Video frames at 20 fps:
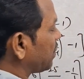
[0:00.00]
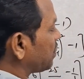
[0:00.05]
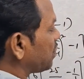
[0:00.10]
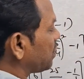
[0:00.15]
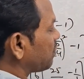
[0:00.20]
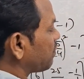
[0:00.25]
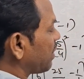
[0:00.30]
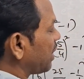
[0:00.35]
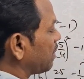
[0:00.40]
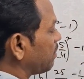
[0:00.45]
x
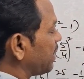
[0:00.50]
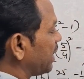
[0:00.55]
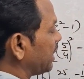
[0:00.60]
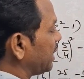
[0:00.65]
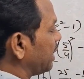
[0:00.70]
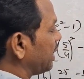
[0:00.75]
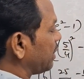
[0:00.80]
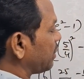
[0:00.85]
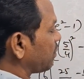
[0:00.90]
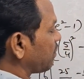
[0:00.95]
square by
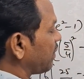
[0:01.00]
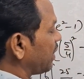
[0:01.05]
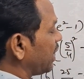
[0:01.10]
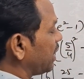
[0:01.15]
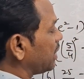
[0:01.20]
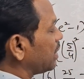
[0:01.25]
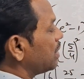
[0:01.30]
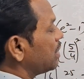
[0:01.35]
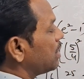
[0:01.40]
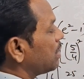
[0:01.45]
a
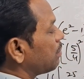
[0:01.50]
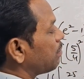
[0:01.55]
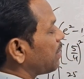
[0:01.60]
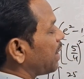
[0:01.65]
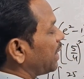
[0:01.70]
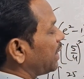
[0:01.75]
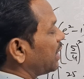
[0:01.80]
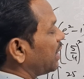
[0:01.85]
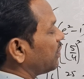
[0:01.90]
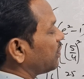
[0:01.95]
square
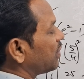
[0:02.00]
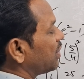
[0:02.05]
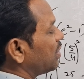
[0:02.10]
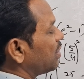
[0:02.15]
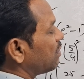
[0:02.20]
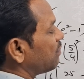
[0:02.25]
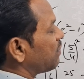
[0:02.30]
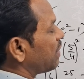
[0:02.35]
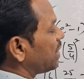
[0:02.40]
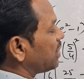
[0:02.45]
minus
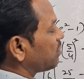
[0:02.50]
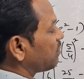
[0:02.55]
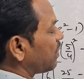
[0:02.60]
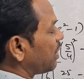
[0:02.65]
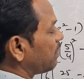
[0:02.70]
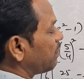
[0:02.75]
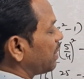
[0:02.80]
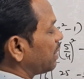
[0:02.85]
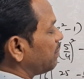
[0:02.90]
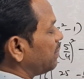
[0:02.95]
y
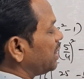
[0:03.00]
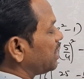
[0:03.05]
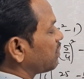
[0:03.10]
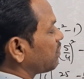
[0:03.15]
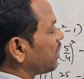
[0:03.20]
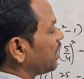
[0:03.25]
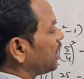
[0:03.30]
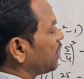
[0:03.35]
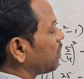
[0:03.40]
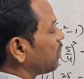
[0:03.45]
square by b
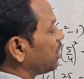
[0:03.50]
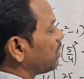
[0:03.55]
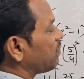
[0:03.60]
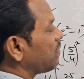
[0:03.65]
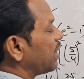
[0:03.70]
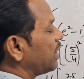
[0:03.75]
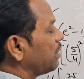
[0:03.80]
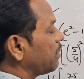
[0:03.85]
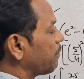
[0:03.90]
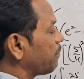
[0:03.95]
square equal to
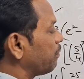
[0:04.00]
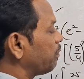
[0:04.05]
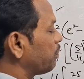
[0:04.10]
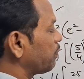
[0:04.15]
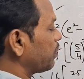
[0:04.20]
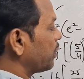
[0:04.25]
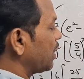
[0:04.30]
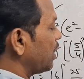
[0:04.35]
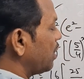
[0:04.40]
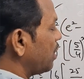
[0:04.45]
1.
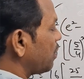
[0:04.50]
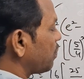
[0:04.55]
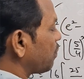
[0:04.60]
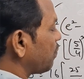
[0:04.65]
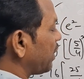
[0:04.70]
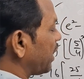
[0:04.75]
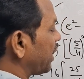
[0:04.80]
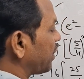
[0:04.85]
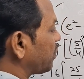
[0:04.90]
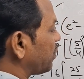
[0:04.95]

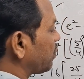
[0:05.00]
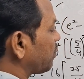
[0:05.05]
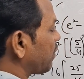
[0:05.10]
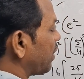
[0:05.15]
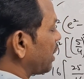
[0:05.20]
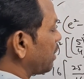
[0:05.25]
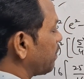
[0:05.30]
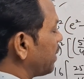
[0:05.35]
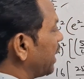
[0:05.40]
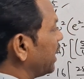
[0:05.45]
So x
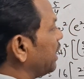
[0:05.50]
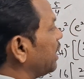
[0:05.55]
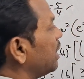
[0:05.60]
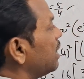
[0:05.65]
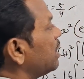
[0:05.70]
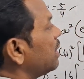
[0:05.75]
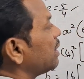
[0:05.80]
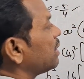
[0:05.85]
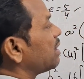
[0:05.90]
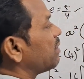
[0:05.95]
square by
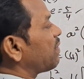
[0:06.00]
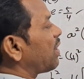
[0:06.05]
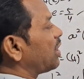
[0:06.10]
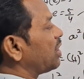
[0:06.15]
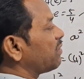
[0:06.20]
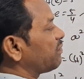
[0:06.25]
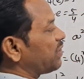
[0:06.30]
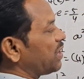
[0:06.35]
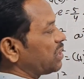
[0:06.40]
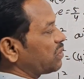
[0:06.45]
the
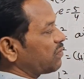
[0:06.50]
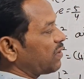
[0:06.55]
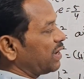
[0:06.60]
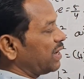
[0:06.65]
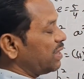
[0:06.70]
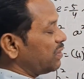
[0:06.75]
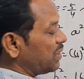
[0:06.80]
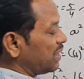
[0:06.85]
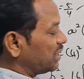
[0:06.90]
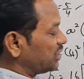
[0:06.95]
value of a
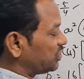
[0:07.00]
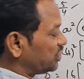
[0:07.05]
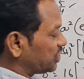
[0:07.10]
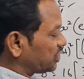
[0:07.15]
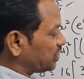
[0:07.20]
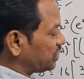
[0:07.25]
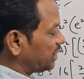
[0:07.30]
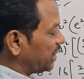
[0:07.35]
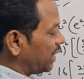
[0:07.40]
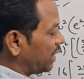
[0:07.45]
square is
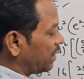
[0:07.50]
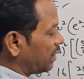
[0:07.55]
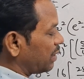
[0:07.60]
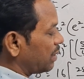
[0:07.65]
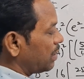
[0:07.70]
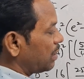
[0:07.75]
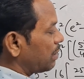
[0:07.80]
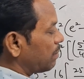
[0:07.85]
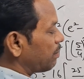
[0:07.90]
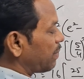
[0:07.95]

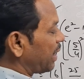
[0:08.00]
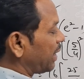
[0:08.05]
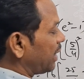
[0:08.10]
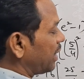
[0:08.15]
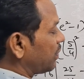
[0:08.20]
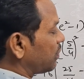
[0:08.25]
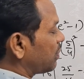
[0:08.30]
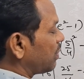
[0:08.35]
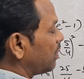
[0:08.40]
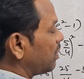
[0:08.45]
16
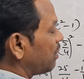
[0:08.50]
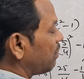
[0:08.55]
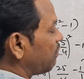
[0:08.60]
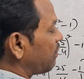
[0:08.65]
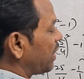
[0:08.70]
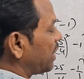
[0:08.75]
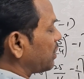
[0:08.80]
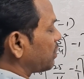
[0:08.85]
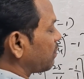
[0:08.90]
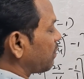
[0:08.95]
minus
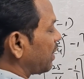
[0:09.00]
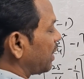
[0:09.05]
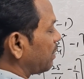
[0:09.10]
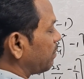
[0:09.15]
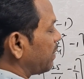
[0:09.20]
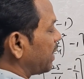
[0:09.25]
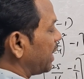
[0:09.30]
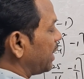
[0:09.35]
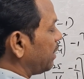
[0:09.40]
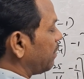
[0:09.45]
y square
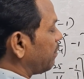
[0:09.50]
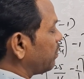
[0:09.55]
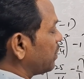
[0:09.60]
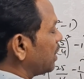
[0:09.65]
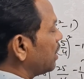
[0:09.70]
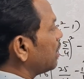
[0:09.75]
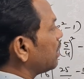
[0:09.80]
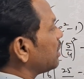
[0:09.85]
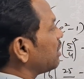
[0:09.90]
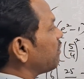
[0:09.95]
by
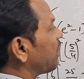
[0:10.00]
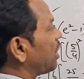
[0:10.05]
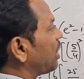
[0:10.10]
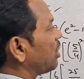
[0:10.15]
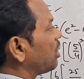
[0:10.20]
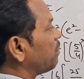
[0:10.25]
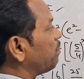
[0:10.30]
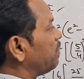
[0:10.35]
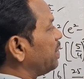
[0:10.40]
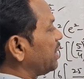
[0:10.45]
the
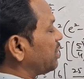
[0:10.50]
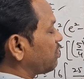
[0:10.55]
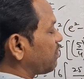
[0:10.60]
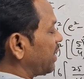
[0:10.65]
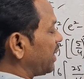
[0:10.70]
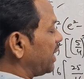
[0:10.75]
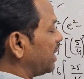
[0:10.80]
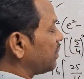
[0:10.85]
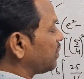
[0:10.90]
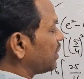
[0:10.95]
value of b
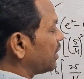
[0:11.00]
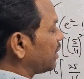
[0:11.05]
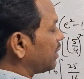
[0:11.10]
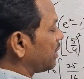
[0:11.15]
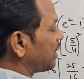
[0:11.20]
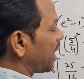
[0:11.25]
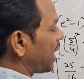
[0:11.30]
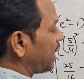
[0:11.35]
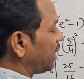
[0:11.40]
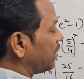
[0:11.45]
square is
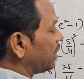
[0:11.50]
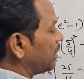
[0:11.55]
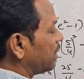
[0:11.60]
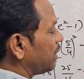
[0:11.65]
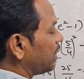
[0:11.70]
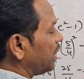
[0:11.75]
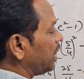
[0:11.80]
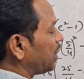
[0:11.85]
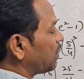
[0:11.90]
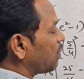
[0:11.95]
9
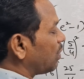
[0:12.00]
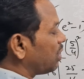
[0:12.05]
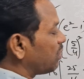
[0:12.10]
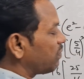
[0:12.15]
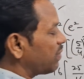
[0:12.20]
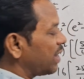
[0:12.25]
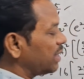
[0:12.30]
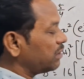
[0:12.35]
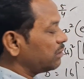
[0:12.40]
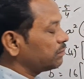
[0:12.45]
equal
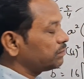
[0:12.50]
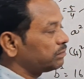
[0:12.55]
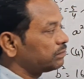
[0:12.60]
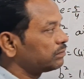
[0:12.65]
to 1.